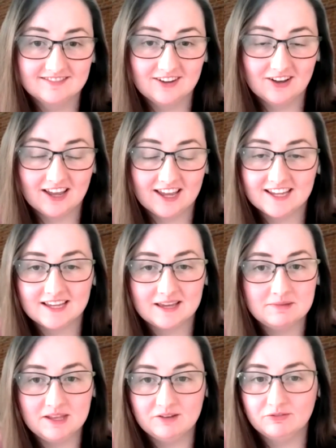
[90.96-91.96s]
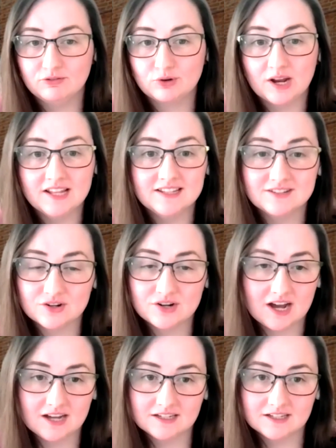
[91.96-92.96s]
Okay, I mean, friends are
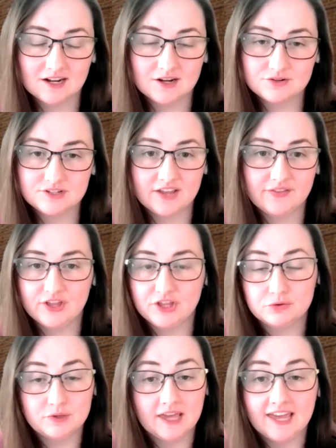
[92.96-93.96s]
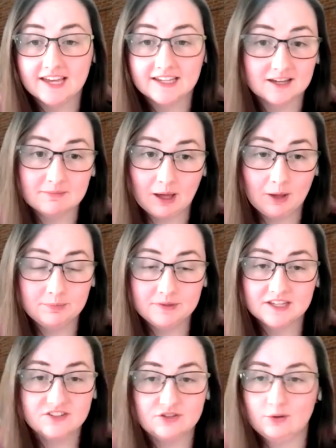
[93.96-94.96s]
not going to understand that you can't come out
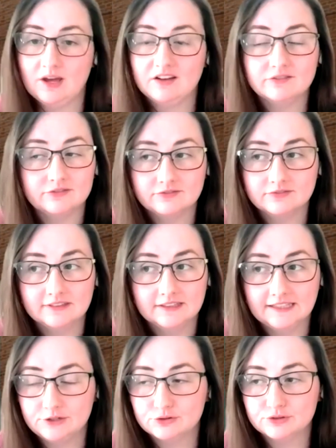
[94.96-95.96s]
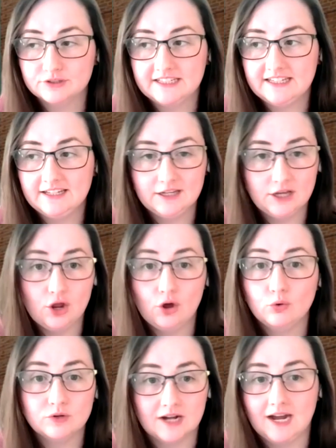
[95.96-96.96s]
because you have literally
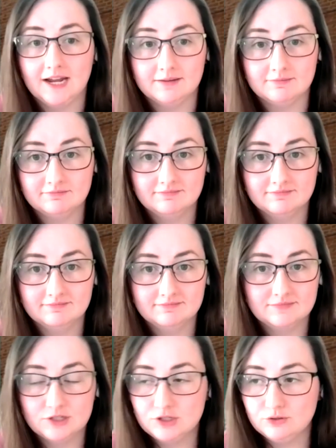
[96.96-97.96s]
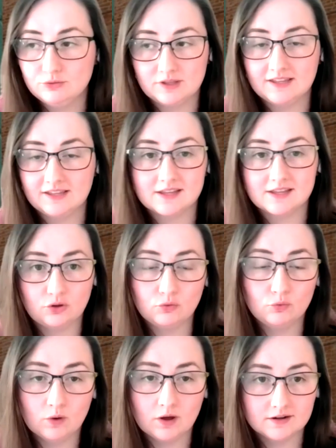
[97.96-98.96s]
no time to do things that
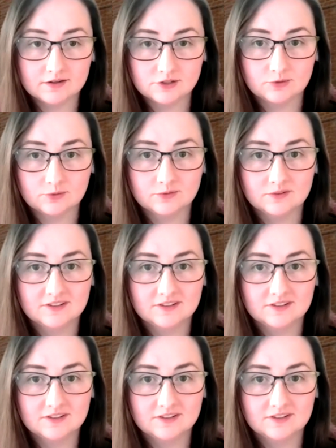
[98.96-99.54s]
you want to do.